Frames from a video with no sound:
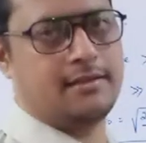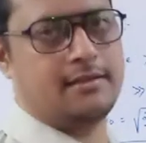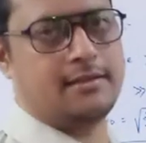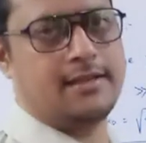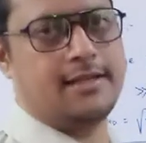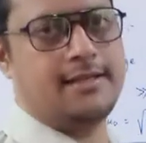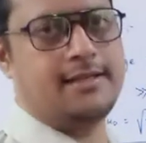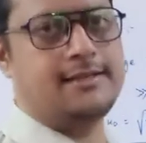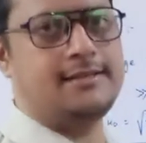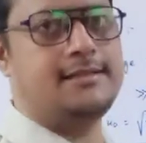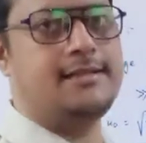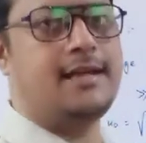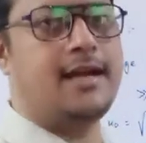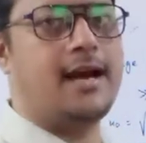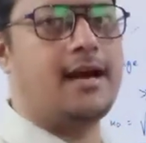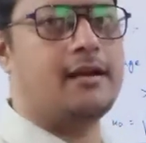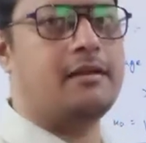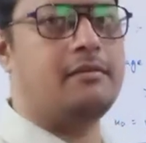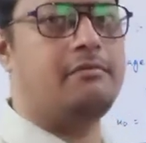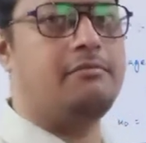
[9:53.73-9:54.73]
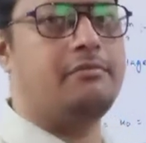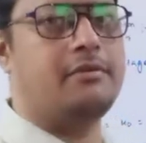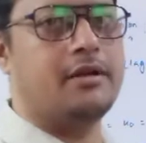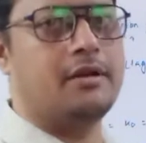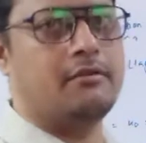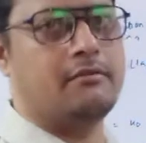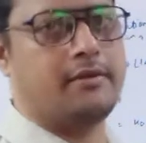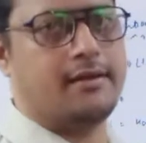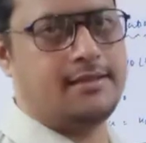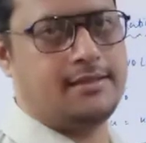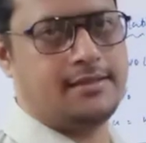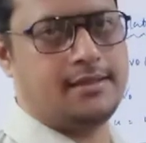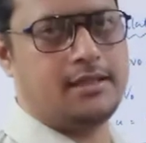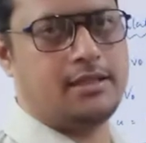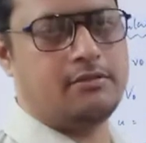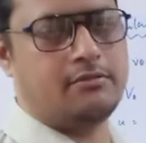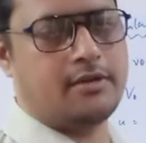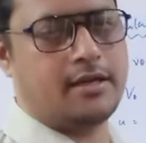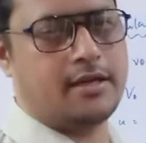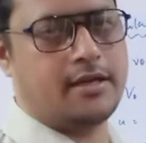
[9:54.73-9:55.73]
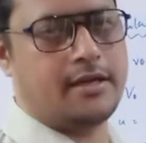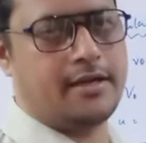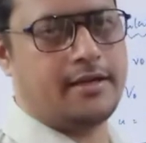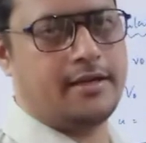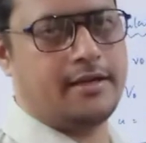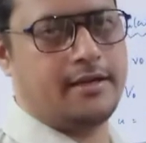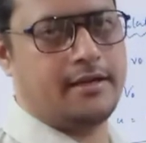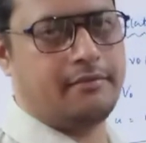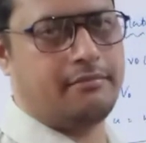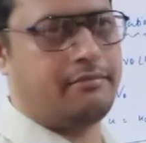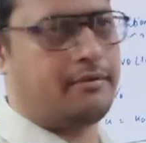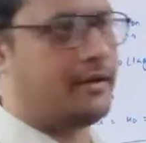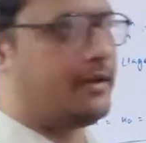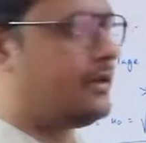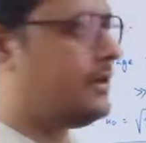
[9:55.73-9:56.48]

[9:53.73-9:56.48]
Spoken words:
that is the RF frequency you can identify.